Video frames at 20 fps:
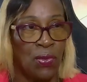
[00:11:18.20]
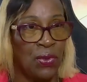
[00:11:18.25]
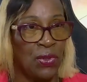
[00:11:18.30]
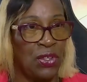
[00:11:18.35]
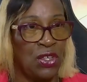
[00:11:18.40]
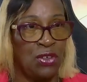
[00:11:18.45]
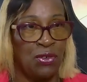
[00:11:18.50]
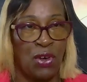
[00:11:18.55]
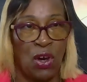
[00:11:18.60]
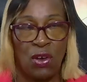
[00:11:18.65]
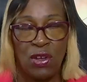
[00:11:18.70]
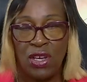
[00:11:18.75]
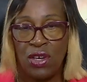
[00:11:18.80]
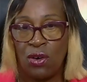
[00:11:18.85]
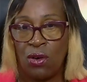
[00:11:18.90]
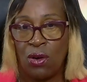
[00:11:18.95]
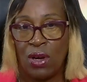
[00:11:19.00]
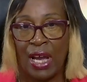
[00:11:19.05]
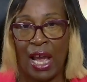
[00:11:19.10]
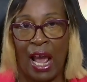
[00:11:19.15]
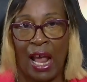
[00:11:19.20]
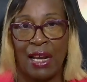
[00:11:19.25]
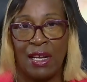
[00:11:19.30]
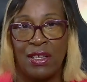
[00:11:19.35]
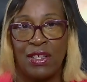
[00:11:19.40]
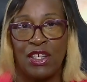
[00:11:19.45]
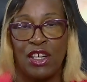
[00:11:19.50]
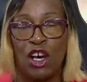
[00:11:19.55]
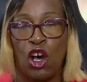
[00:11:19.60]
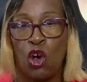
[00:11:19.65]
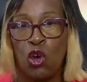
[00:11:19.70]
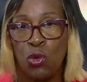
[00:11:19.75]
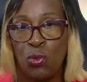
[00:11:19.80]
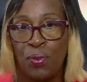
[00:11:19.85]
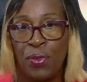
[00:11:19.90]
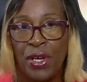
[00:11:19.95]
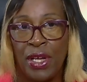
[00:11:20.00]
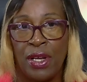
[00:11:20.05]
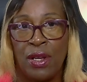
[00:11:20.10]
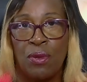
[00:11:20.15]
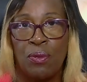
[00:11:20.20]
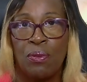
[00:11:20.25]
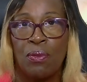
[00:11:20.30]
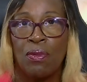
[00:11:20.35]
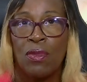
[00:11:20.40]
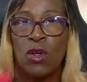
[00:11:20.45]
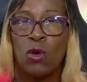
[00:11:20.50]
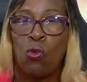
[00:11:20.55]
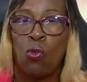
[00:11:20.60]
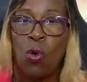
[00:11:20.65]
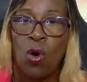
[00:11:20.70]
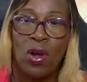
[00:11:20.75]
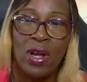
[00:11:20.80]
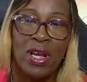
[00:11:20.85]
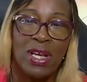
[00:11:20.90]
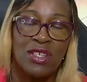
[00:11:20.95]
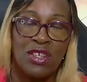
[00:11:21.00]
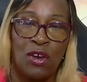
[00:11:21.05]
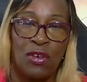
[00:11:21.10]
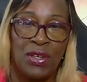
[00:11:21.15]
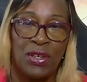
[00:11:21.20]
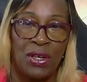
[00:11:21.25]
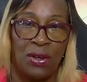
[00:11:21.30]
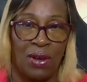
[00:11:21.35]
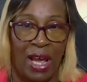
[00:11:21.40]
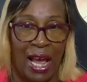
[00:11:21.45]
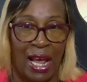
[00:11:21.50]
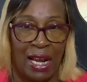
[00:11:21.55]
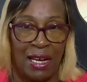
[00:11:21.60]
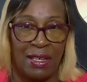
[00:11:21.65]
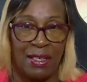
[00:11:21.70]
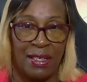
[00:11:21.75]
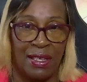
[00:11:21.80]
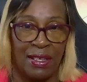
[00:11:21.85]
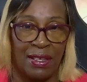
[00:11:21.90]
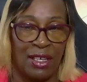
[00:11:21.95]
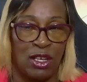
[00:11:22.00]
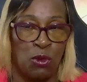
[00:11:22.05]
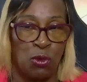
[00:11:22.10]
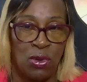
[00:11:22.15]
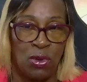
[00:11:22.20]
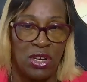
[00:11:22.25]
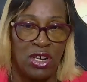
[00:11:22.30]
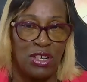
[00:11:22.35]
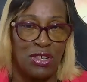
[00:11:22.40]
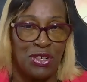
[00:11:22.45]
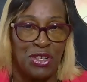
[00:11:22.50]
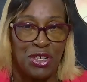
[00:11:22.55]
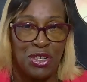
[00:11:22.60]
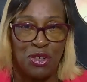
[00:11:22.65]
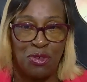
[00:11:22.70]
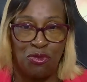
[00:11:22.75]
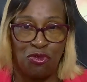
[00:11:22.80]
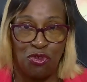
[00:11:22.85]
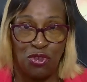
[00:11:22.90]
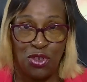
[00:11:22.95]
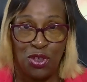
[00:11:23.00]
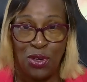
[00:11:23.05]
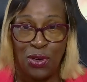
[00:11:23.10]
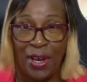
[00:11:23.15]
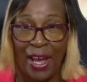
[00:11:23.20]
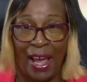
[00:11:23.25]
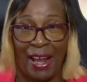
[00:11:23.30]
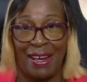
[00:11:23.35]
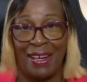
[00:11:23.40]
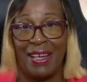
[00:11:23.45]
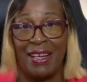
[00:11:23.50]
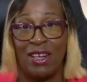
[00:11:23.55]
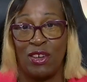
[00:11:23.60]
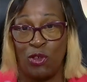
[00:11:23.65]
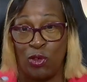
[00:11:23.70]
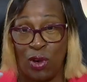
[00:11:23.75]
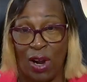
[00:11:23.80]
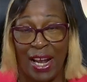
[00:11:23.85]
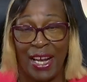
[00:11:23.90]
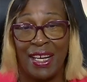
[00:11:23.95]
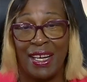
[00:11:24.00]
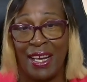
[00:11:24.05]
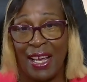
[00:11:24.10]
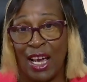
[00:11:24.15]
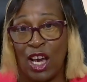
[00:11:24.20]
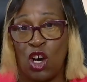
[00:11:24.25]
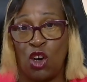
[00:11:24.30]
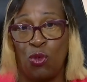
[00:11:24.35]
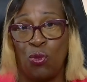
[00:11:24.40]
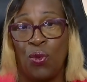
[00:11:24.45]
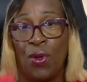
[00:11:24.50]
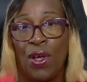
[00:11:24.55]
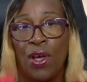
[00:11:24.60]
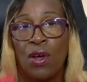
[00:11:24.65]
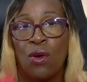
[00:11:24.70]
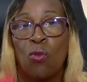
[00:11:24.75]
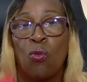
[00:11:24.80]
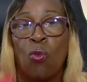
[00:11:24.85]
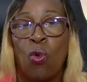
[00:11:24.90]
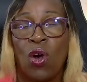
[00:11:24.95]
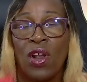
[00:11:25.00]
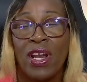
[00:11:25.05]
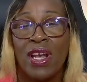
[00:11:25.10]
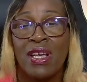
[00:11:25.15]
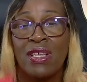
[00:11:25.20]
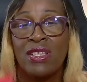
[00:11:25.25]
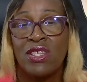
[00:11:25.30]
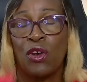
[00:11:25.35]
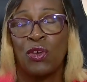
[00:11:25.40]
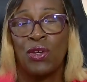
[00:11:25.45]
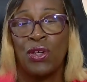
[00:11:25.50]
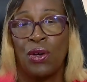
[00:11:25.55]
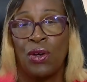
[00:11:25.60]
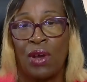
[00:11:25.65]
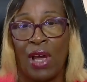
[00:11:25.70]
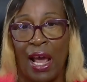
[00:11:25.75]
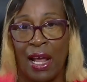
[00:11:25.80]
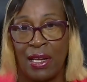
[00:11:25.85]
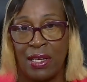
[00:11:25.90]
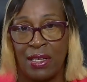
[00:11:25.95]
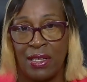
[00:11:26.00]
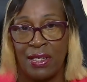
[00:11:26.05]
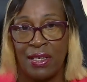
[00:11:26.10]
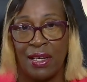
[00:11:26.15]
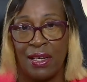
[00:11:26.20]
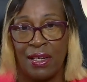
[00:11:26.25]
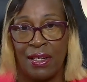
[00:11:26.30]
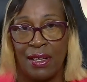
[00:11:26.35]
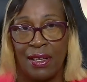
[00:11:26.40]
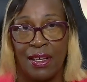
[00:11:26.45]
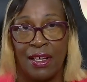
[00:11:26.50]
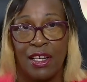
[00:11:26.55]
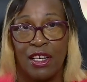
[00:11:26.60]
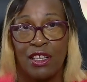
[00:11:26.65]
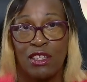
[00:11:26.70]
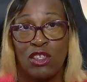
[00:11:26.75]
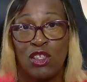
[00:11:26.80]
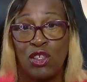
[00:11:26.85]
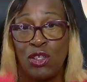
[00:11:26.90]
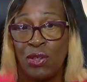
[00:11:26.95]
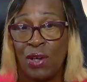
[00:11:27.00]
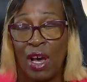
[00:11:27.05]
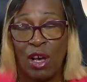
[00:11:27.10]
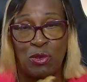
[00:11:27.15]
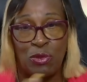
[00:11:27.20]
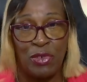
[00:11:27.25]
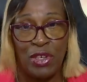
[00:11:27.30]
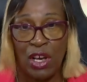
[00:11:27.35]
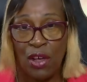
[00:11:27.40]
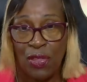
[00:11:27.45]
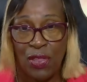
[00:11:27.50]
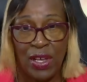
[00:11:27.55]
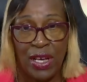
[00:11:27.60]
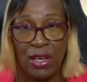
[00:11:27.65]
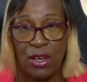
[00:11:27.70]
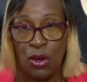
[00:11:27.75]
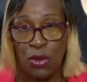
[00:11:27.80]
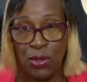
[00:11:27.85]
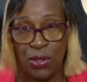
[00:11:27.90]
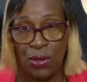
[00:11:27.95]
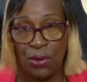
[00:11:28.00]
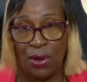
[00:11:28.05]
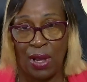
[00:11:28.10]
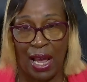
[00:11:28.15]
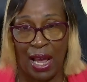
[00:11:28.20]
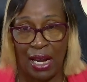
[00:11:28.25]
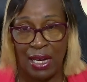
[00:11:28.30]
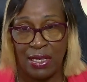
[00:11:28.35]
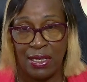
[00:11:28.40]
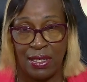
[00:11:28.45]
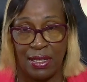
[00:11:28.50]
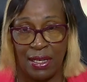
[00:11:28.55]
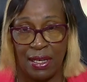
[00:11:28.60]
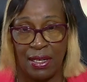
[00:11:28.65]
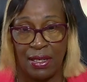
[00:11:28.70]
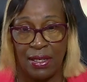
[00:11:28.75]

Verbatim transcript: You've got your calendar open. What is on your calendar? And I want you to look at it right now. What is on your calendar? Do you have nothing on your calendar?